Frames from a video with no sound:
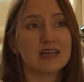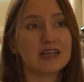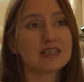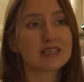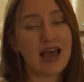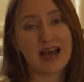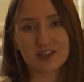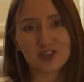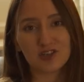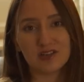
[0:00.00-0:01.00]
is
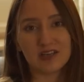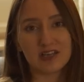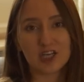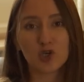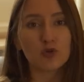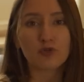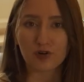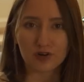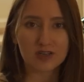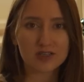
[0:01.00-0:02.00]
actually good
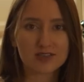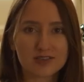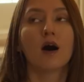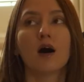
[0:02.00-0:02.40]
for us.